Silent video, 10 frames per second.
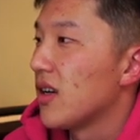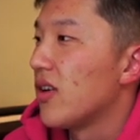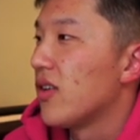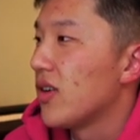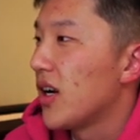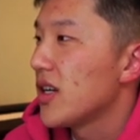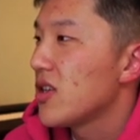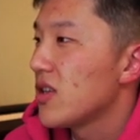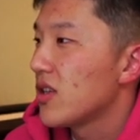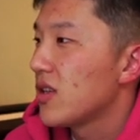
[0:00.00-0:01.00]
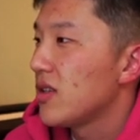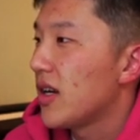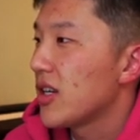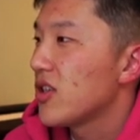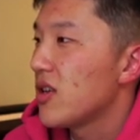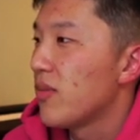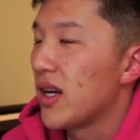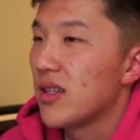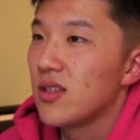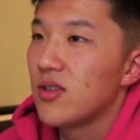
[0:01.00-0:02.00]
Oh, I should I should
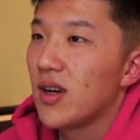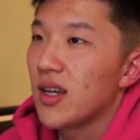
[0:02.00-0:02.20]
combine these two.